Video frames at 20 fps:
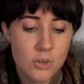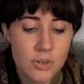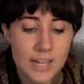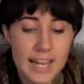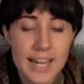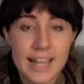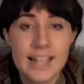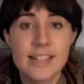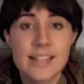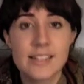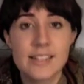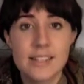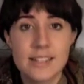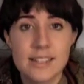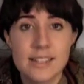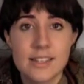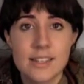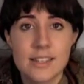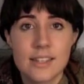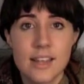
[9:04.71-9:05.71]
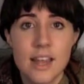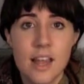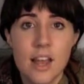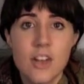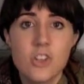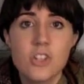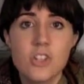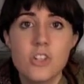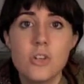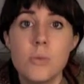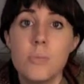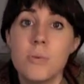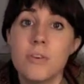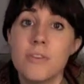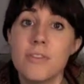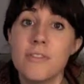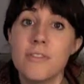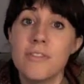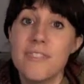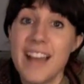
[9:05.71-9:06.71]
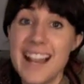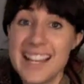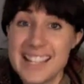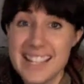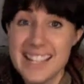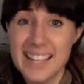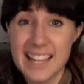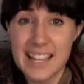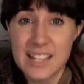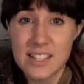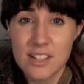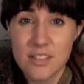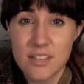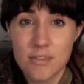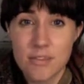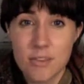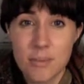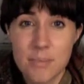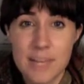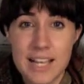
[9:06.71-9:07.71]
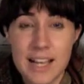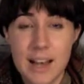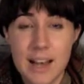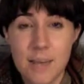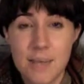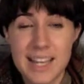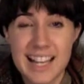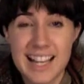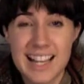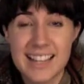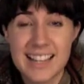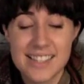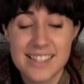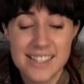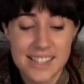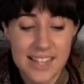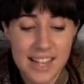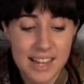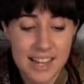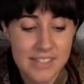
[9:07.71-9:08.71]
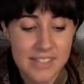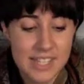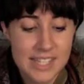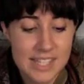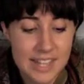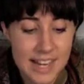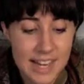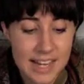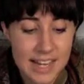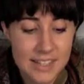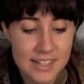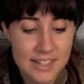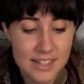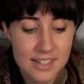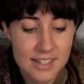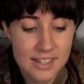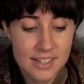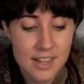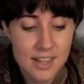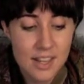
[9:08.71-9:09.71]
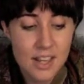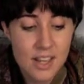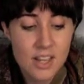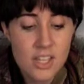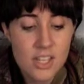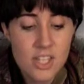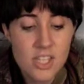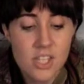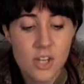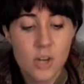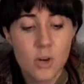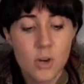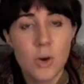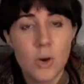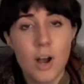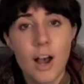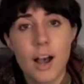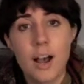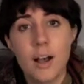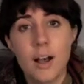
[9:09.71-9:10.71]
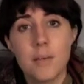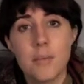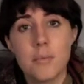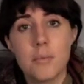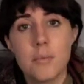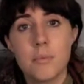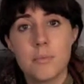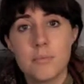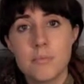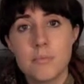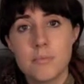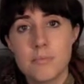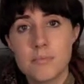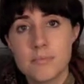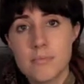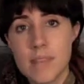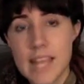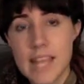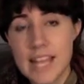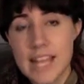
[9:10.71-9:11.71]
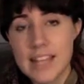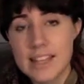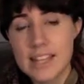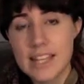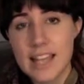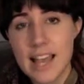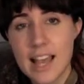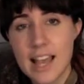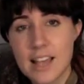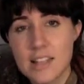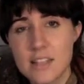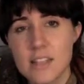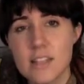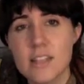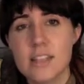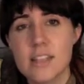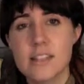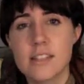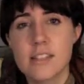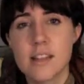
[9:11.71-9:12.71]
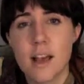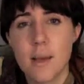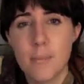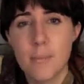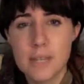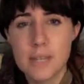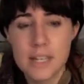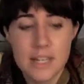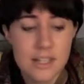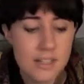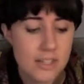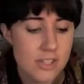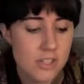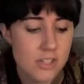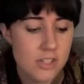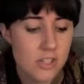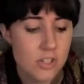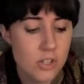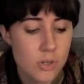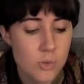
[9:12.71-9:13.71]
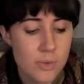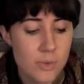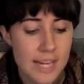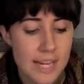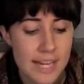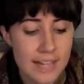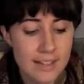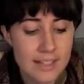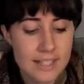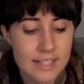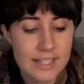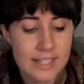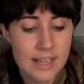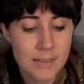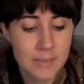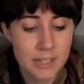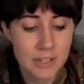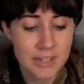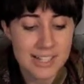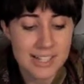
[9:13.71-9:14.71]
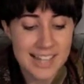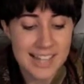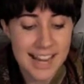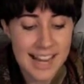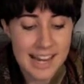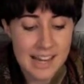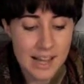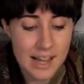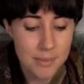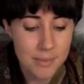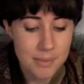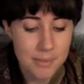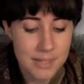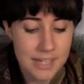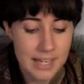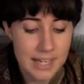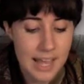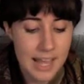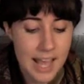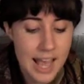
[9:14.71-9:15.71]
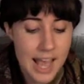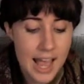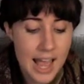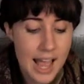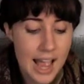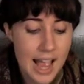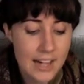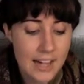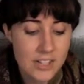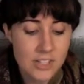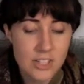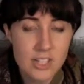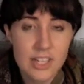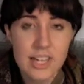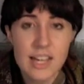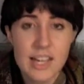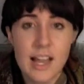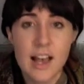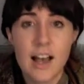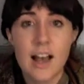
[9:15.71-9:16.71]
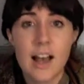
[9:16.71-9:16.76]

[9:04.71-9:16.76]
Kansas, to prevent it from becoming a slave state. So in the end, this company, this New England Immigrant Aid Company, actually